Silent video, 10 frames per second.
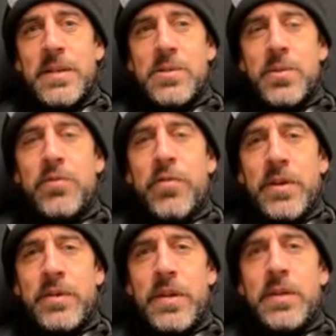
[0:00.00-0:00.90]
is really
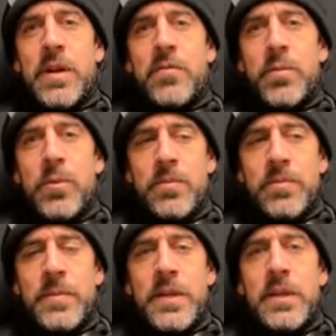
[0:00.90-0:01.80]
fun and comfortable
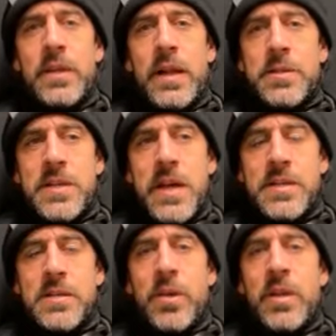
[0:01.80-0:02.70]
and allows
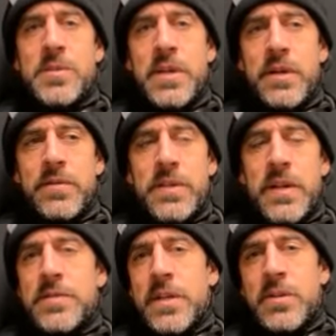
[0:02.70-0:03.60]
guys to be themselves. And
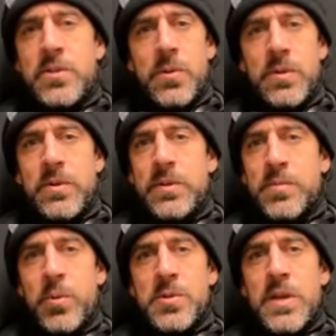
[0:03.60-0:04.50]
I've seen Jordan's
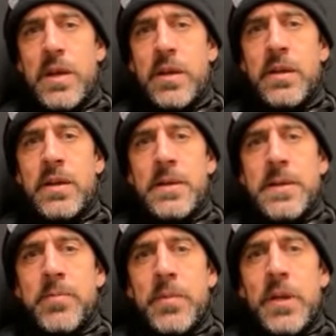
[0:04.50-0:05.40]
personality,
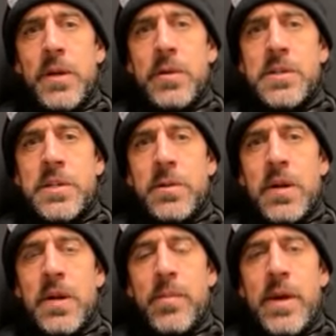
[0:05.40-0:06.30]
you know, continue
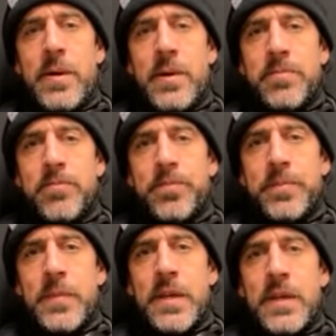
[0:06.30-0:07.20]
to come out
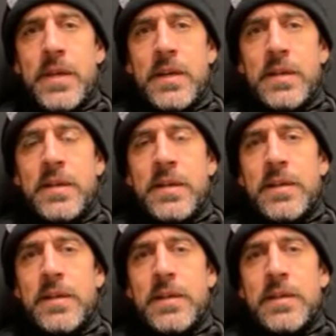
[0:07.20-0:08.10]
and
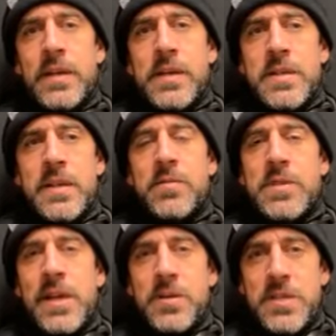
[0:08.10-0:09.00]
as he
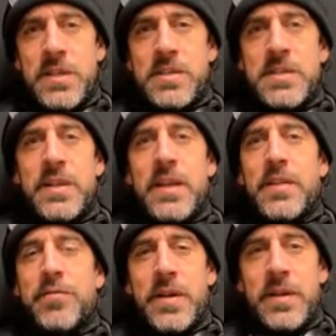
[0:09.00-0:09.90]
settles into the
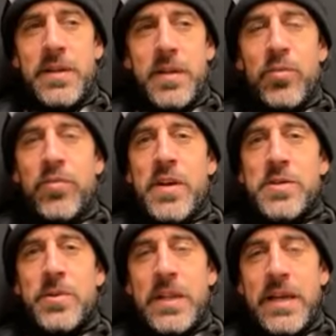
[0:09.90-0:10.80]
NFL and
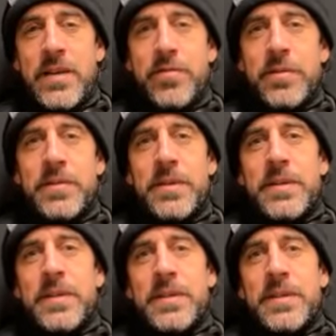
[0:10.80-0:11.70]
professional life,
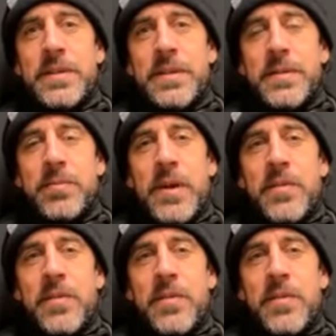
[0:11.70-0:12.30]
and